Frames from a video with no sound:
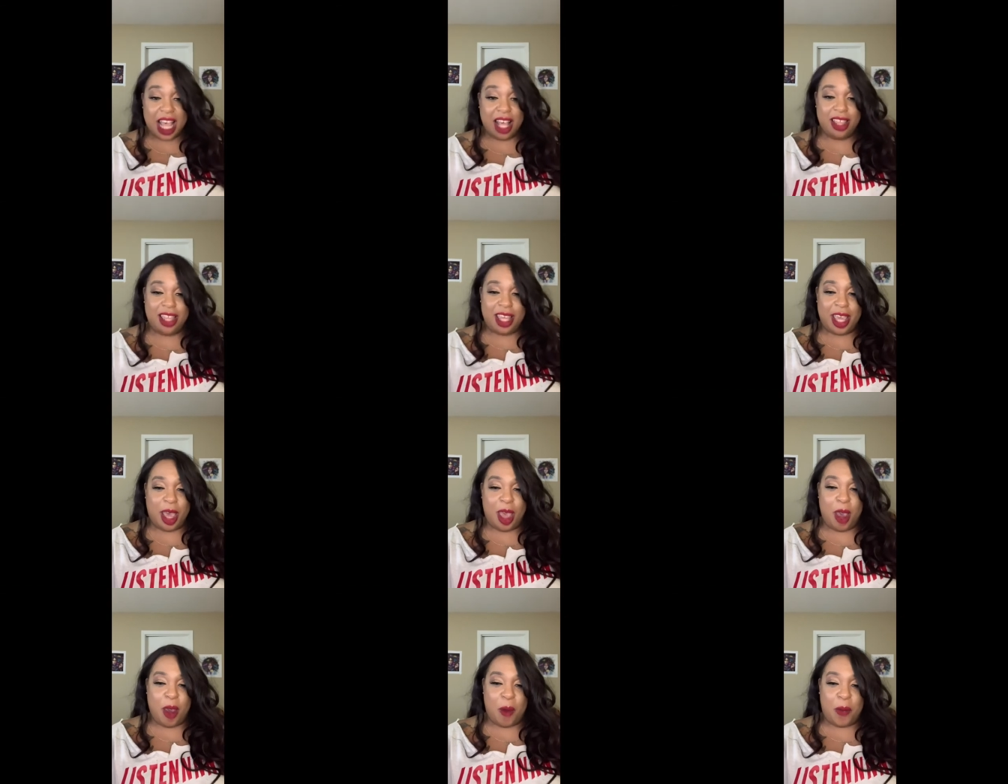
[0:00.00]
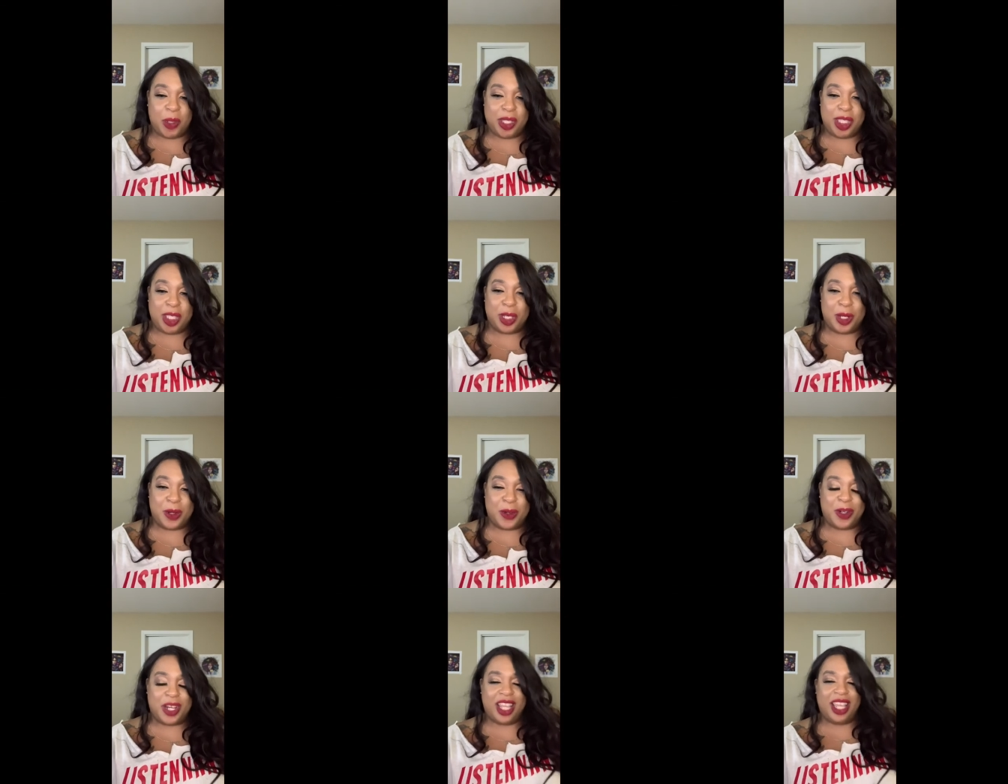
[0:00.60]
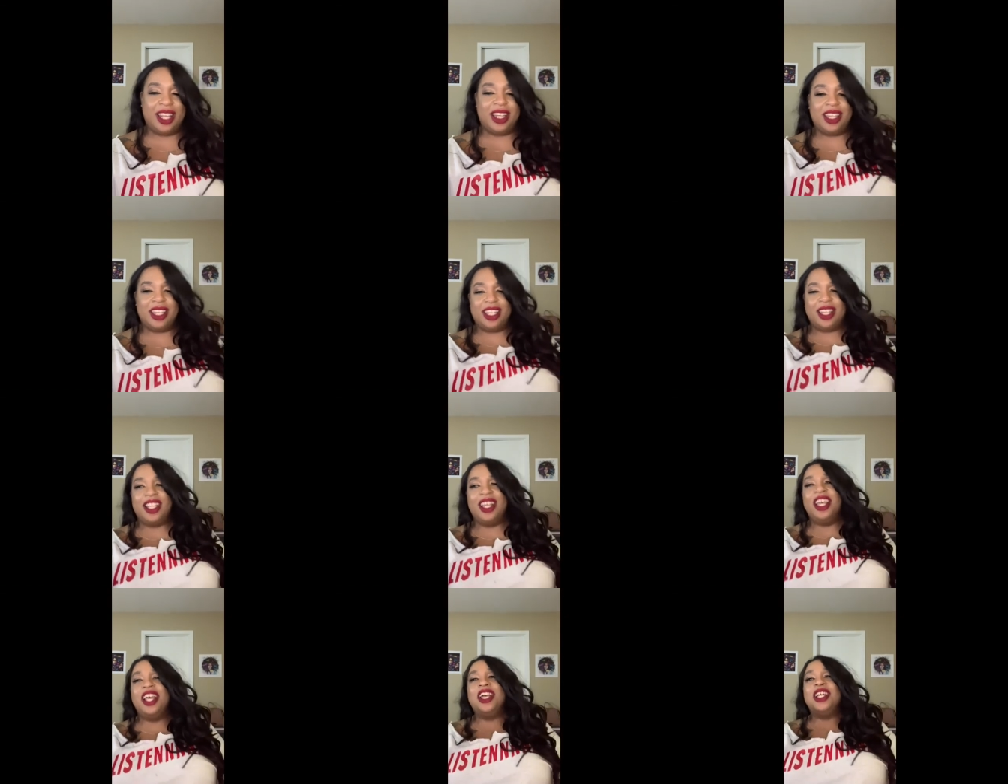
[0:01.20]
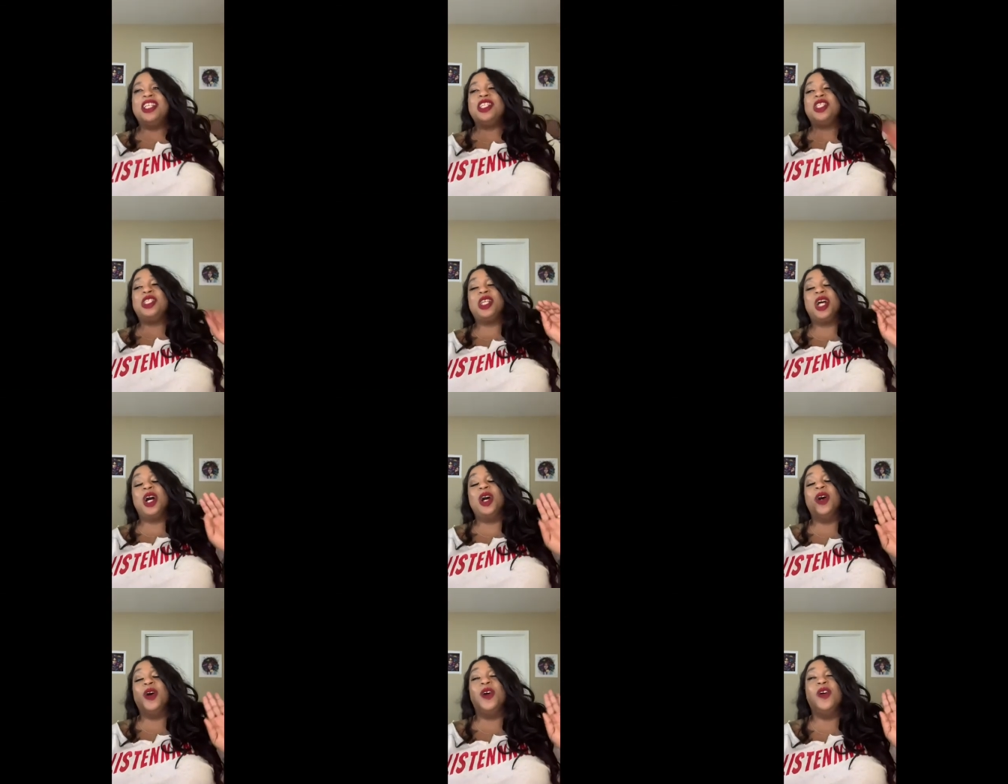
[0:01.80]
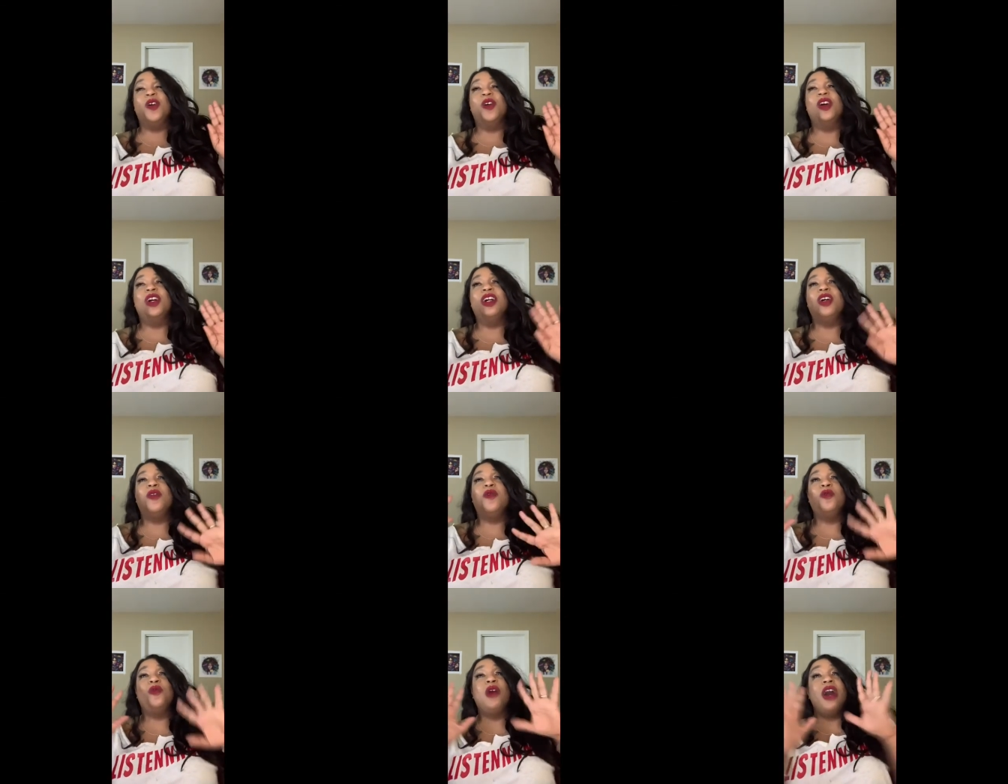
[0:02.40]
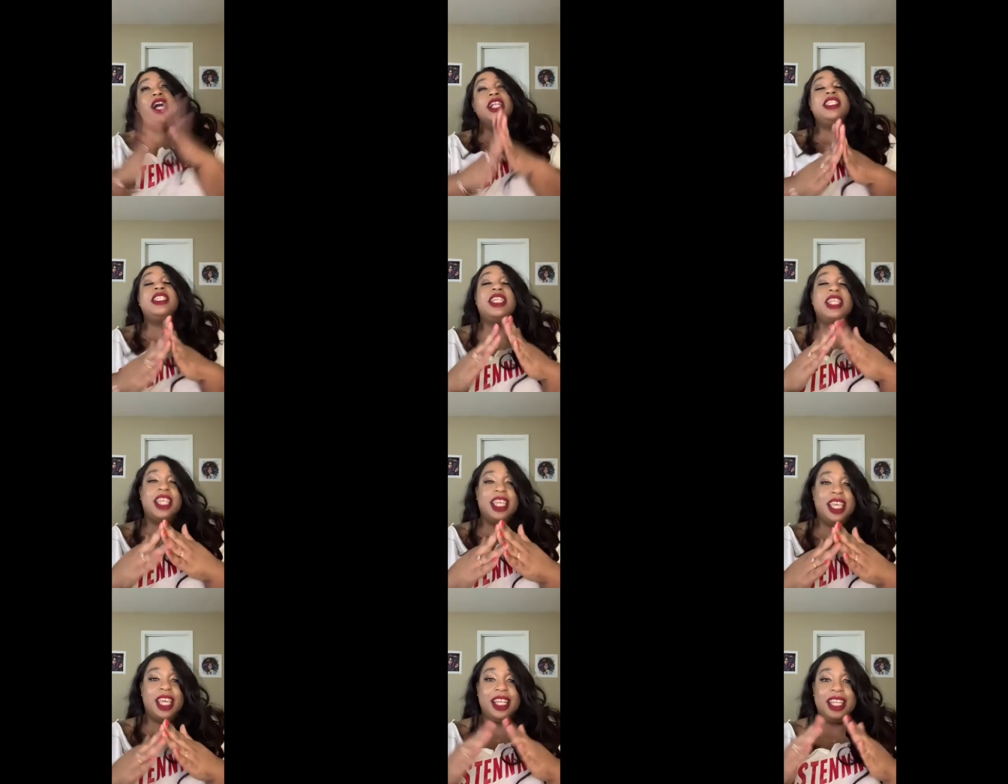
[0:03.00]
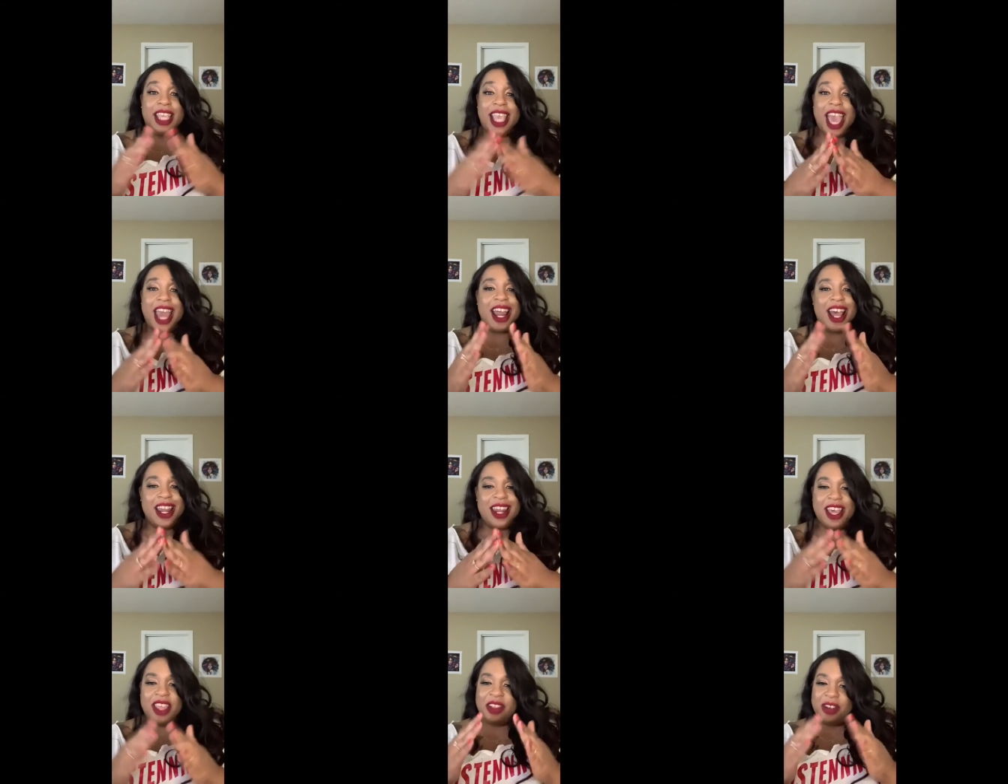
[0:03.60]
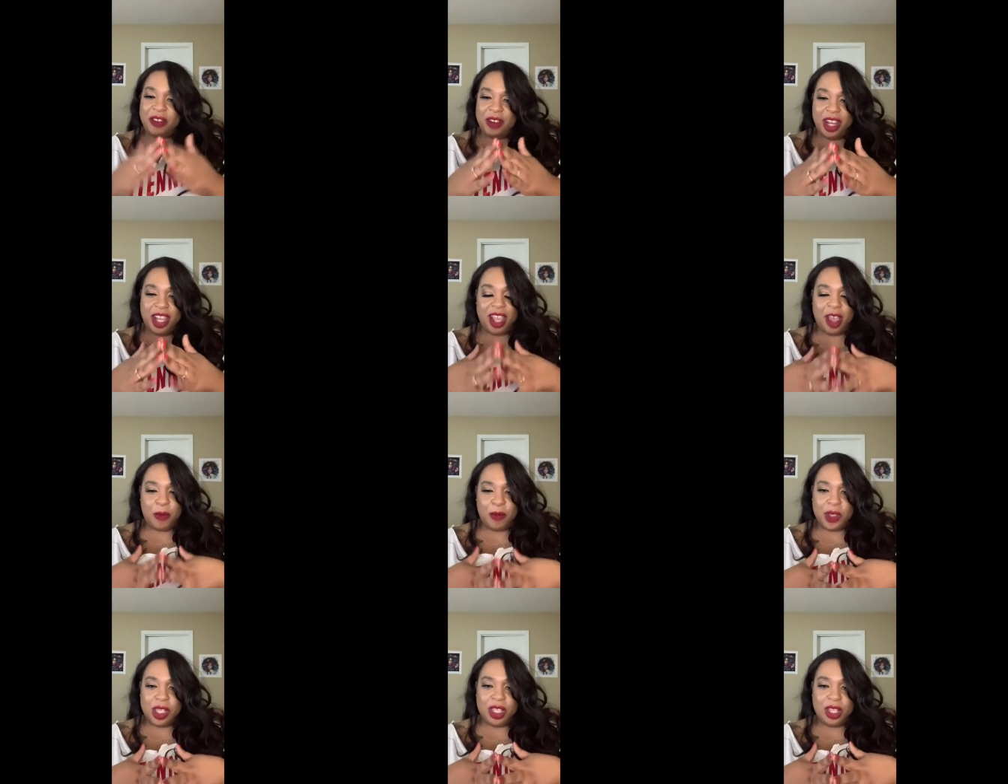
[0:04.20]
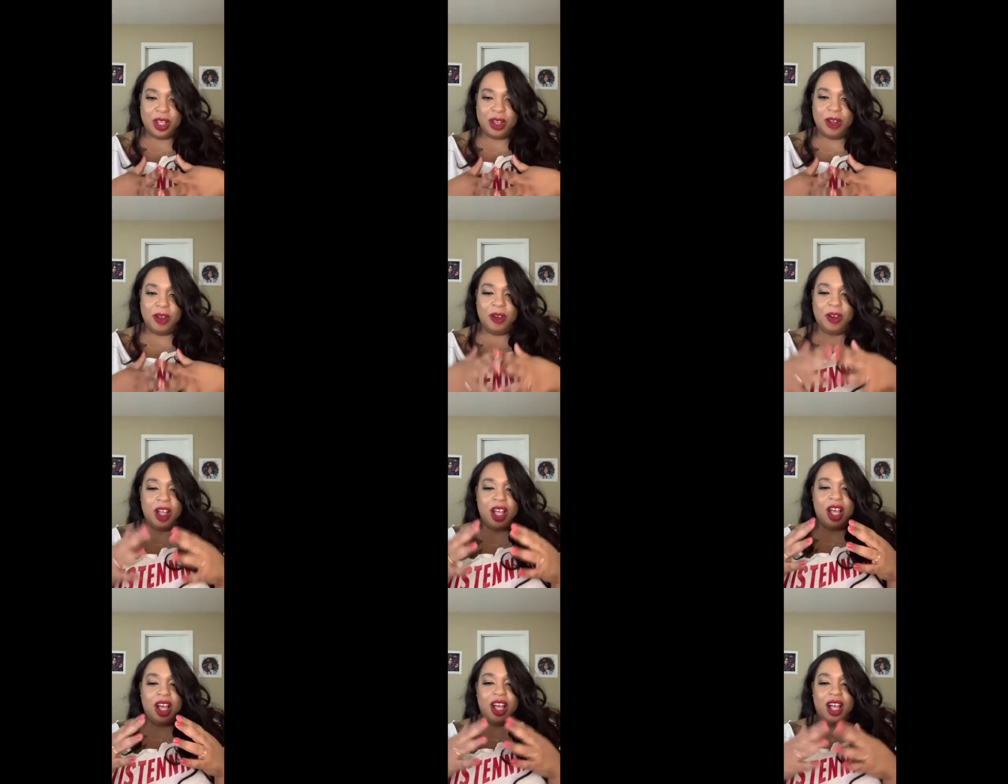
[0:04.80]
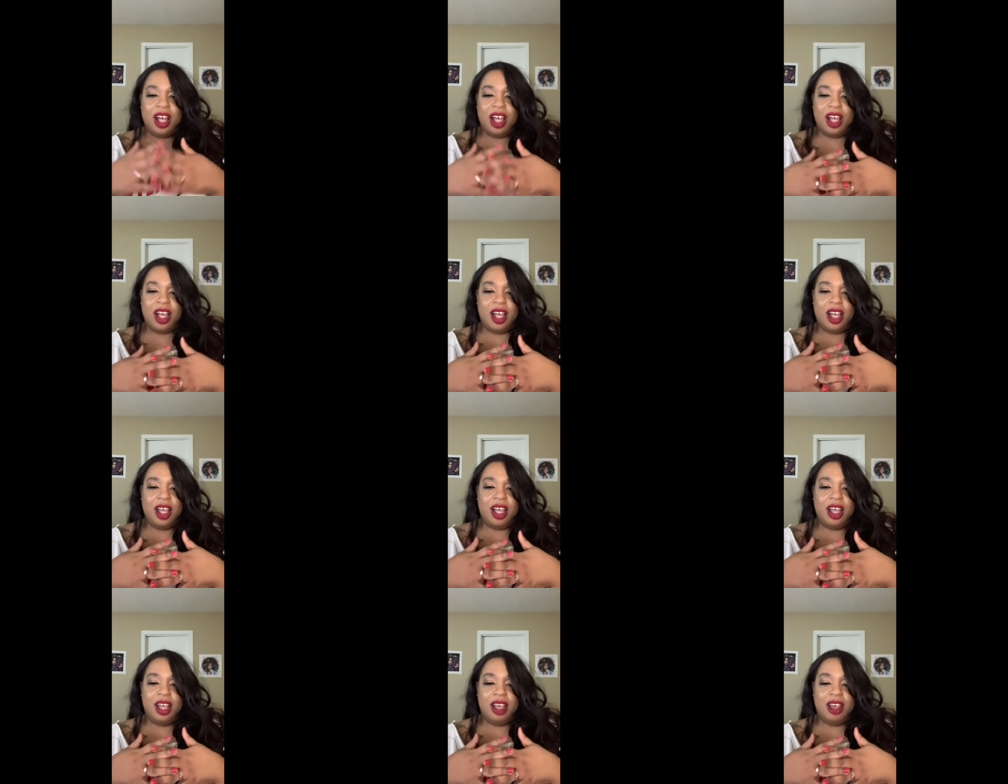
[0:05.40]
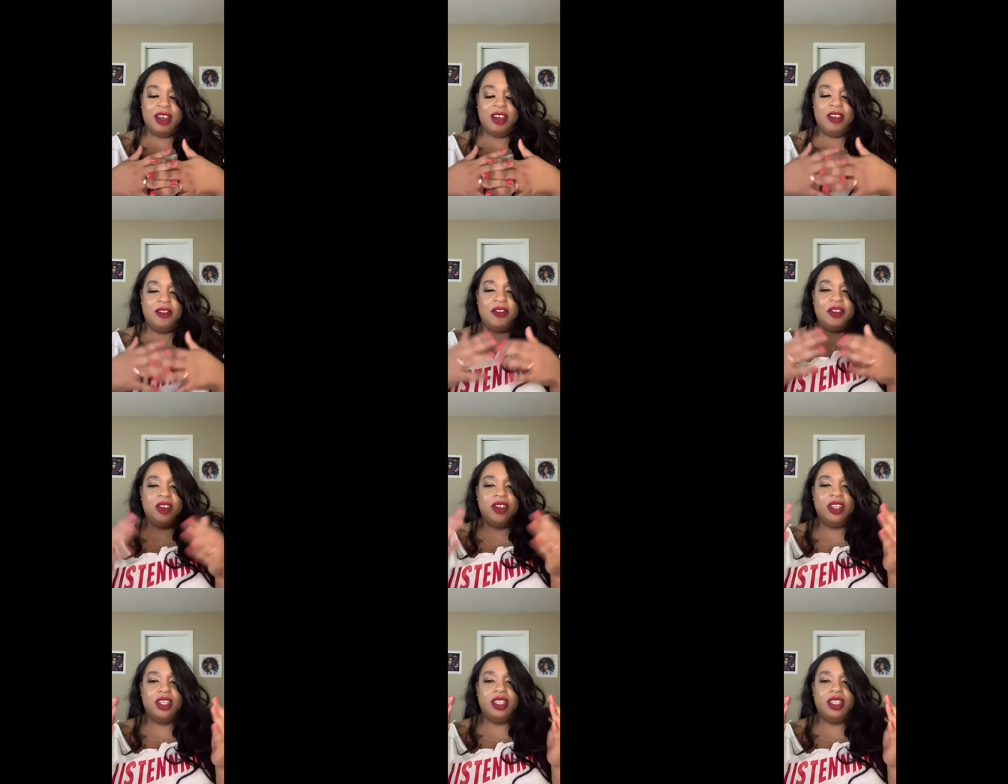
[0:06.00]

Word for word: that episode ended. So once again, yet another great episode of